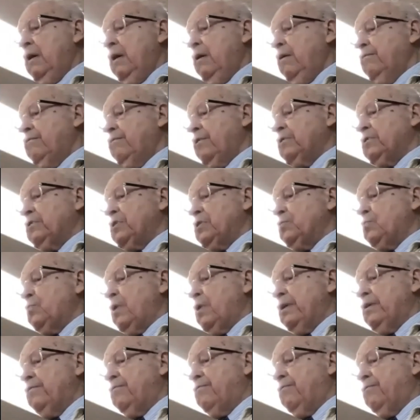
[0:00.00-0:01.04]
Verses
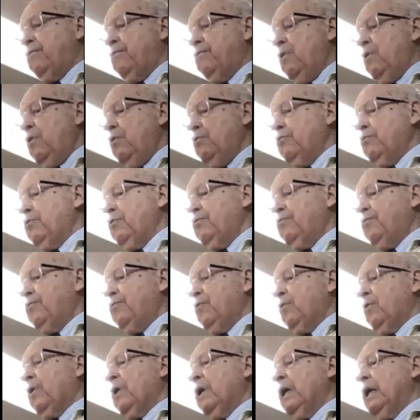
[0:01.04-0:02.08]
1 through
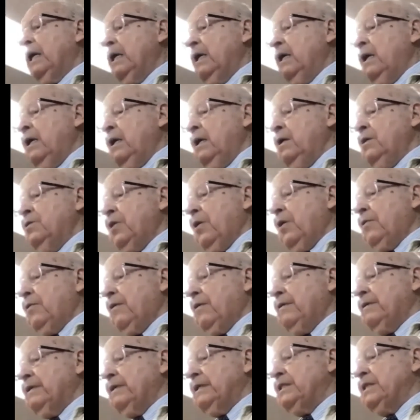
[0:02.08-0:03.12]
4. So
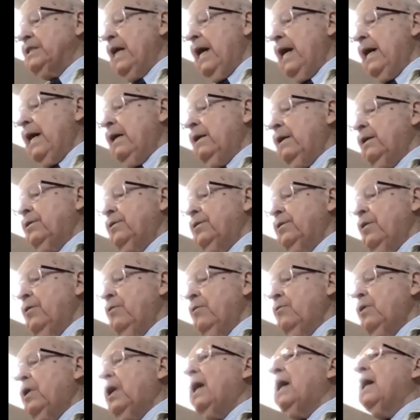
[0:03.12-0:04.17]
there is now no
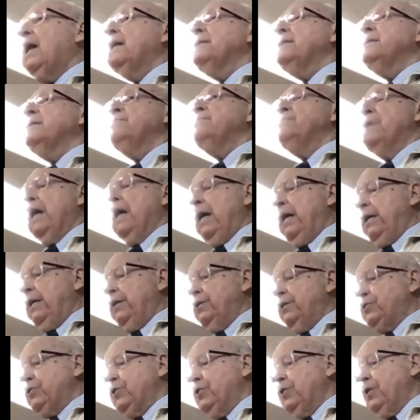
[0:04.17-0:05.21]

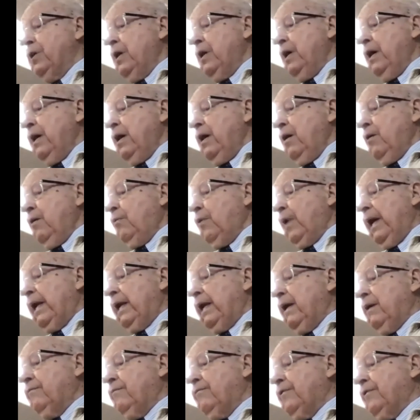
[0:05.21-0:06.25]
condemnation
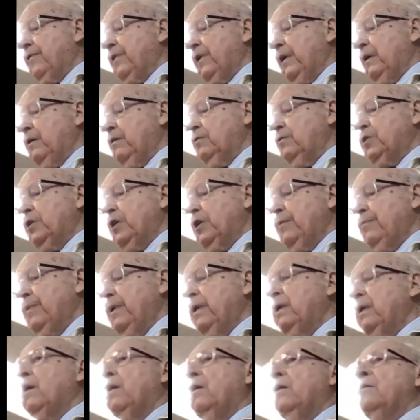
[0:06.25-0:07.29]
waiting for those who
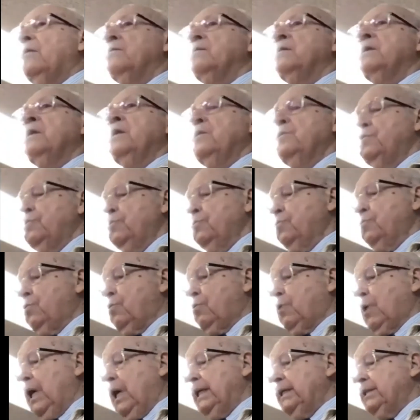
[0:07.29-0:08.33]
belong to
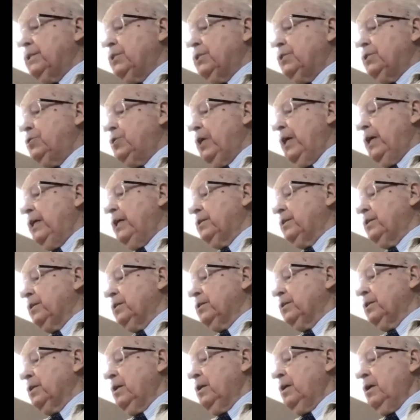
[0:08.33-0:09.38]
Christ Jesus.
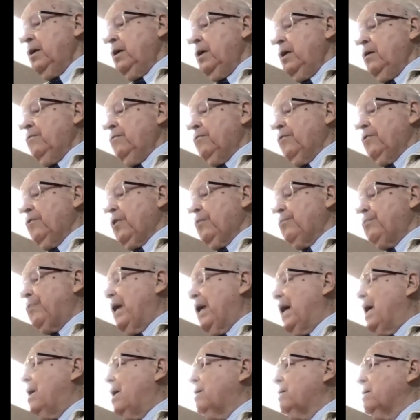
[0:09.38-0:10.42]
For the
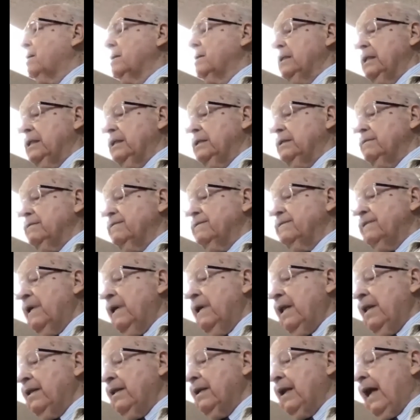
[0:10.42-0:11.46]
power of
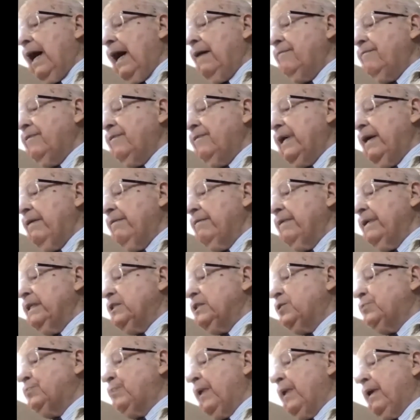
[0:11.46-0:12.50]
life giving
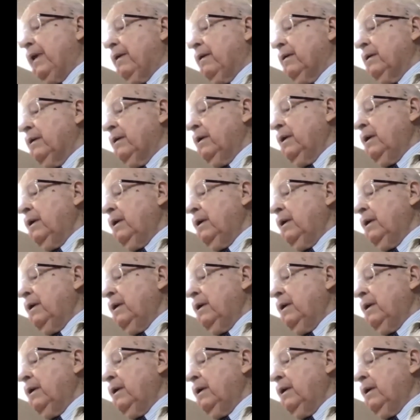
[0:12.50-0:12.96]
spirit,